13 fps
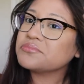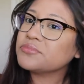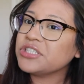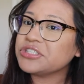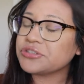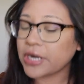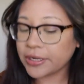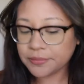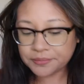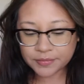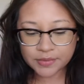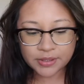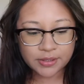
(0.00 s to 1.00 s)
pretty dry.
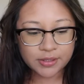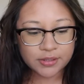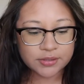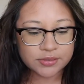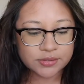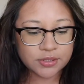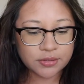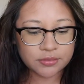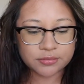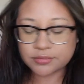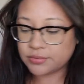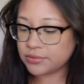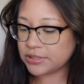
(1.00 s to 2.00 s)

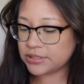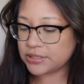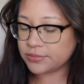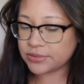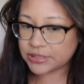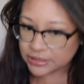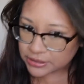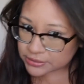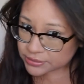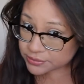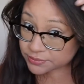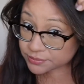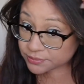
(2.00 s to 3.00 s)
So let's see what it does.